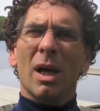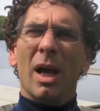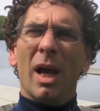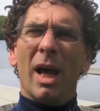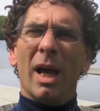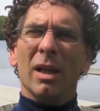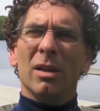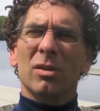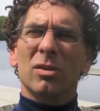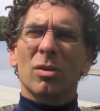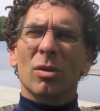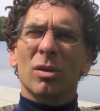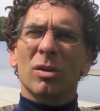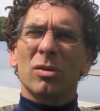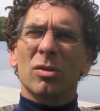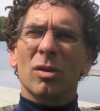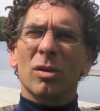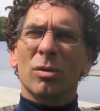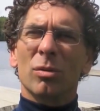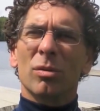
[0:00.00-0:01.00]
And so the
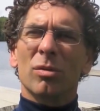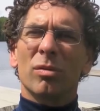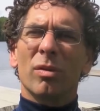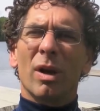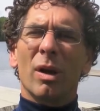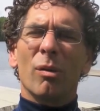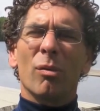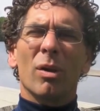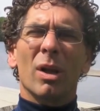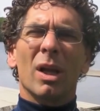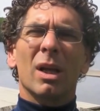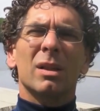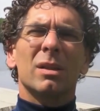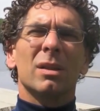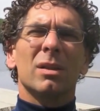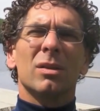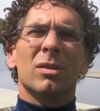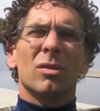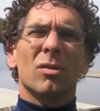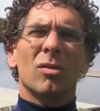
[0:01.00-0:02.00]
surgeon was very
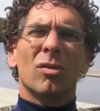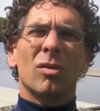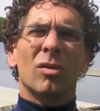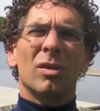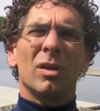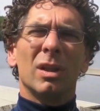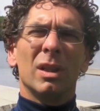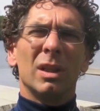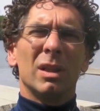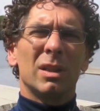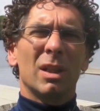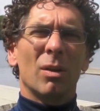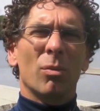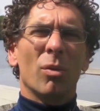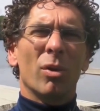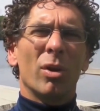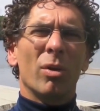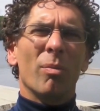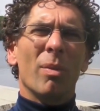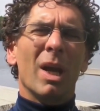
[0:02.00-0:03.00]
reluctant. He said,
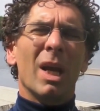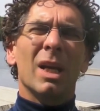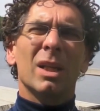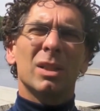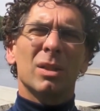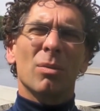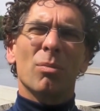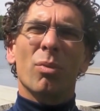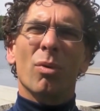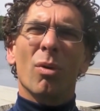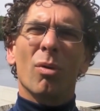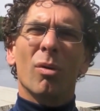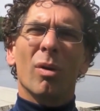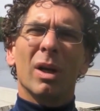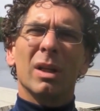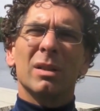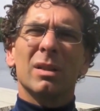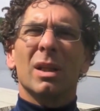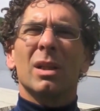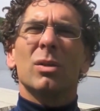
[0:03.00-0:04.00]
well, you're making some
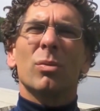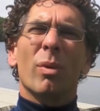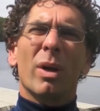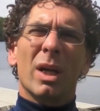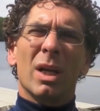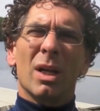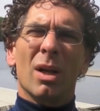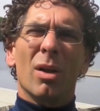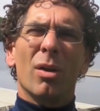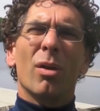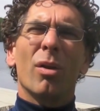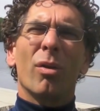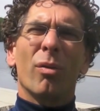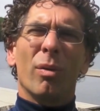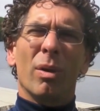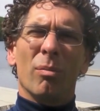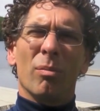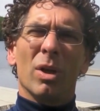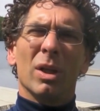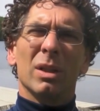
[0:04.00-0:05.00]
progress. Let's wait another
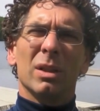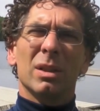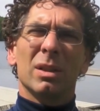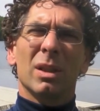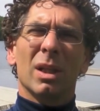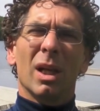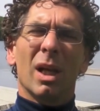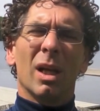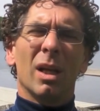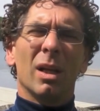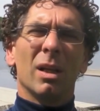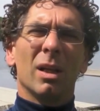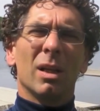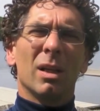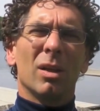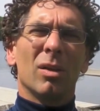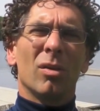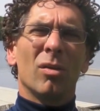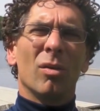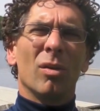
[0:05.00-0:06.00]
3 months.
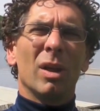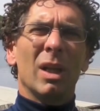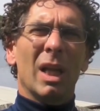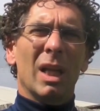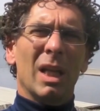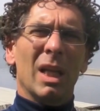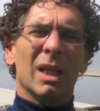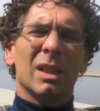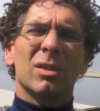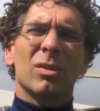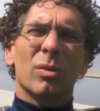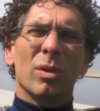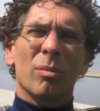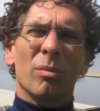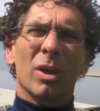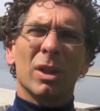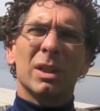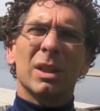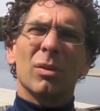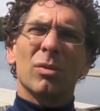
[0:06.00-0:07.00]
And during that next 3
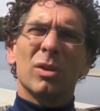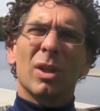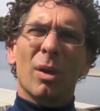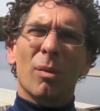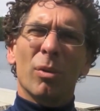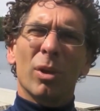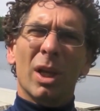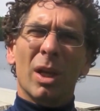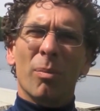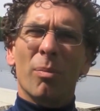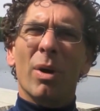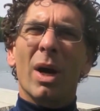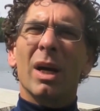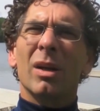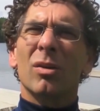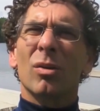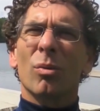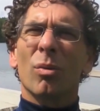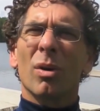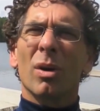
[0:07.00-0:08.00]
months, I was able to get
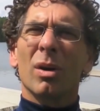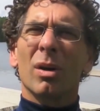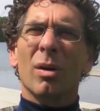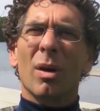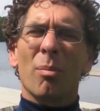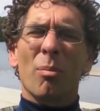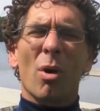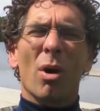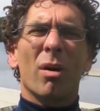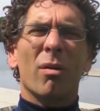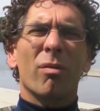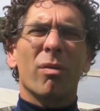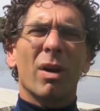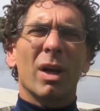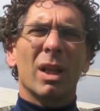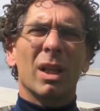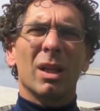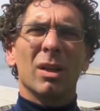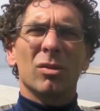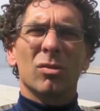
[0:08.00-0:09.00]
back to work. I
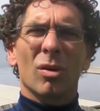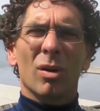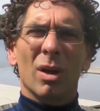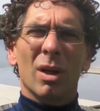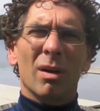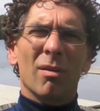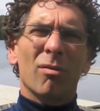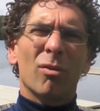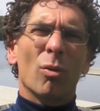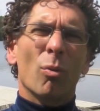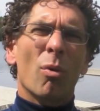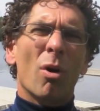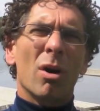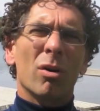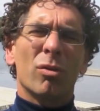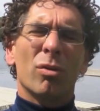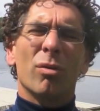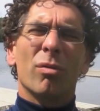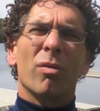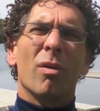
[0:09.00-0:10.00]
modified things so I didn't have to
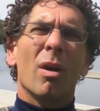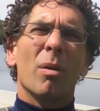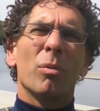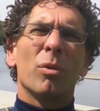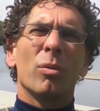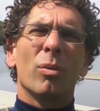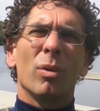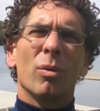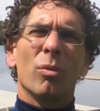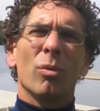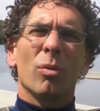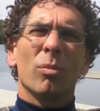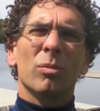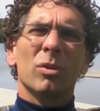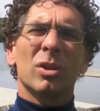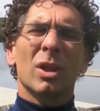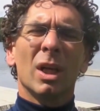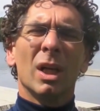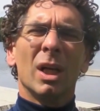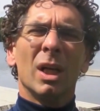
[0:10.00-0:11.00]
walk too far between rooms.